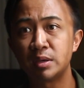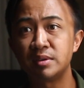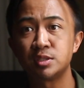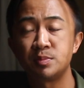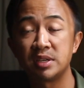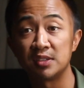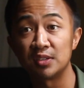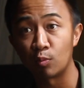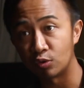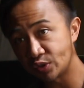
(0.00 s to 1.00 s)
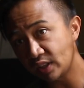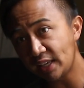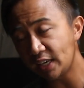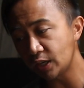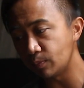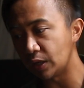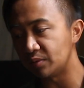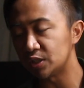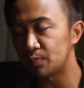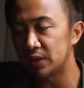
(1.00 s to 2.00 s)
Maybe it's because it's more sleek.
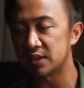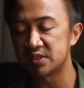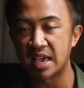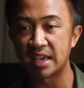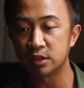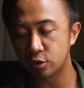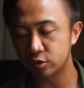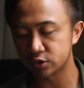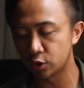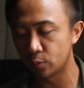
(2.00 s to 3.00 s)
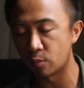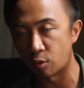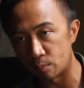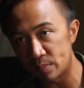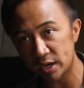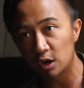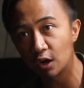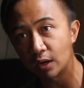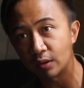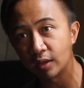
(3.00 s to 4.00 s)
Maybe it's because the end logo is a little bit more
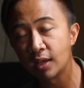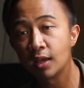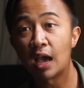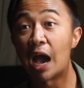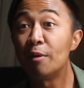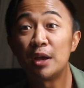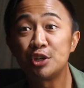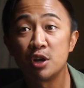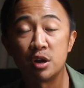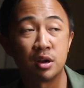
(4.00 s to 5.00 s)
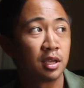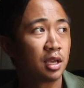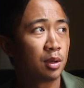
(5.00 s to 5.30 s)
bigger. I'm not sure.